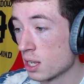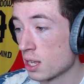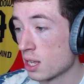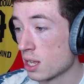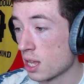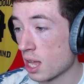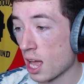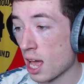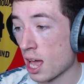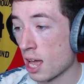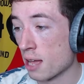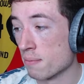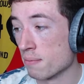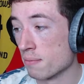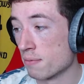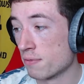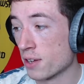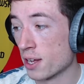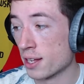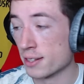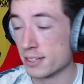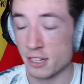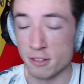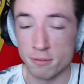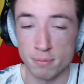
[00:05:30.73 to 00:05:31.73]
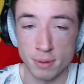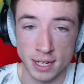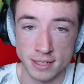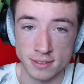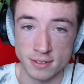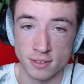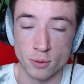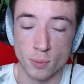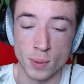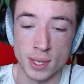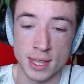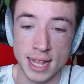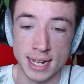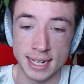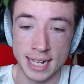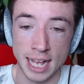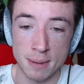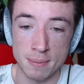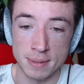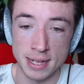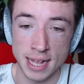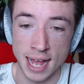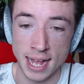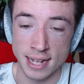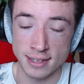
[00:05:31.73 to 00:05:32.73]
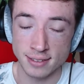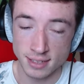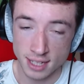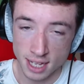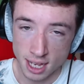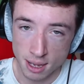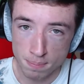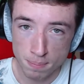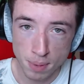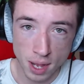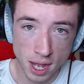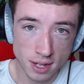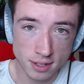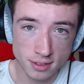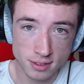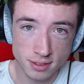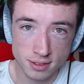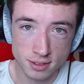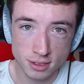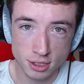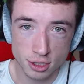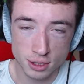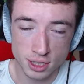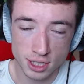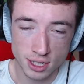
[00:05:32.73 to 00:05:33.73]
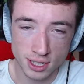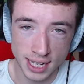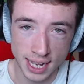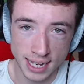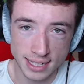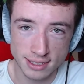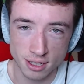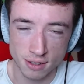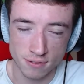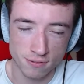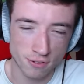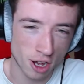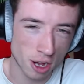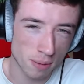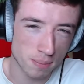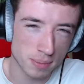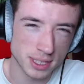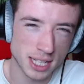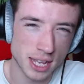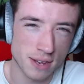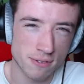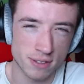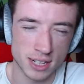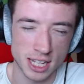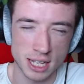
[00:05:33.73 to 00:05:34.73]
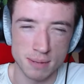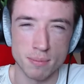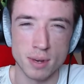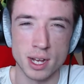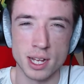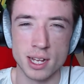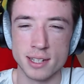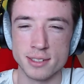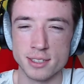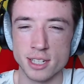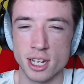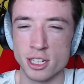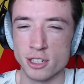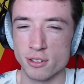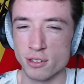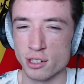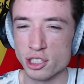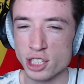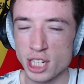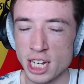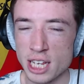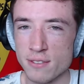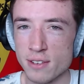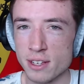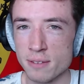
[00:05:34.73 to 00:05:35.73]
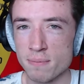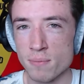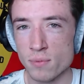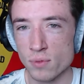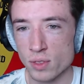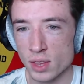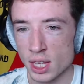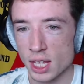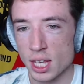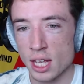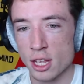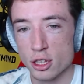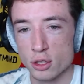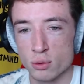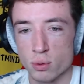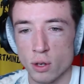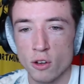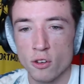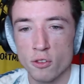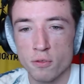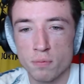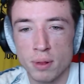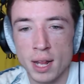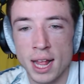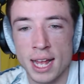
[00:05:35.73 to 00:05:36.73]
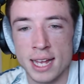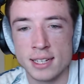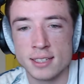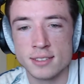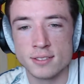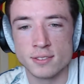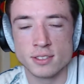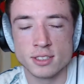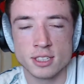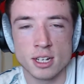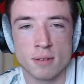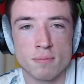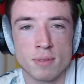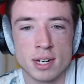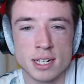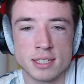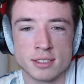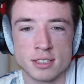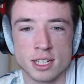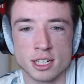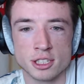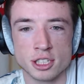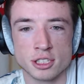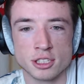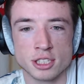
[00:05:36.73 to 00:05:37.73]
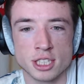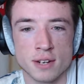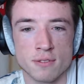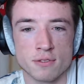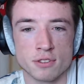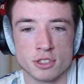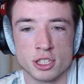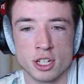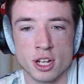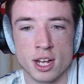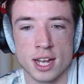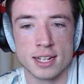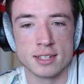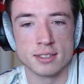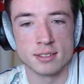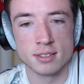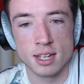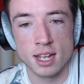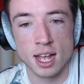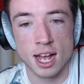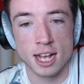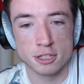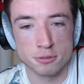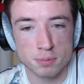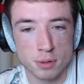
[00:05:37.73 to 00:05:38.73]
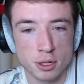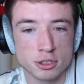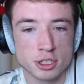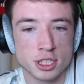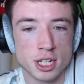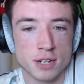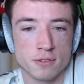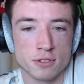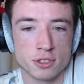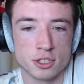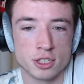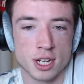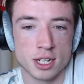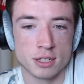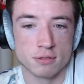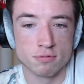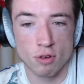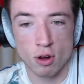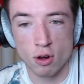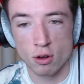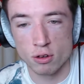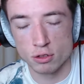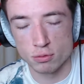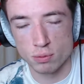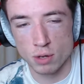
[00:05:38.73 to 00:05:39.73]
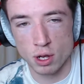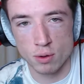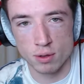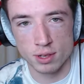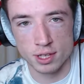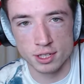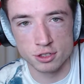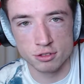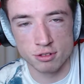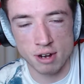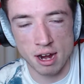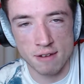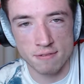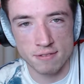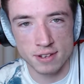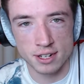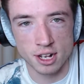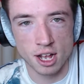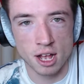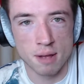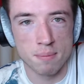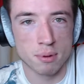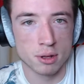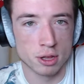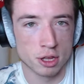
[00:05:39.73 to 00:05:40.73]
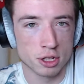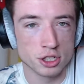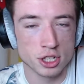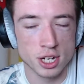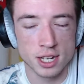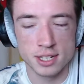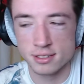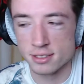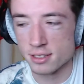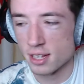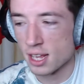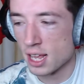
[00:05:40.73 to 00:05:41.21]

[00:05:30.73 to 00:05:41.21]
13th place if they win that game in hand. But doing okay so far, but definitely in my eyes underachieving. 12th place, for some reason I said Sheffield United. I spelled Sheffield United wrong as well on this graphic. I apologise.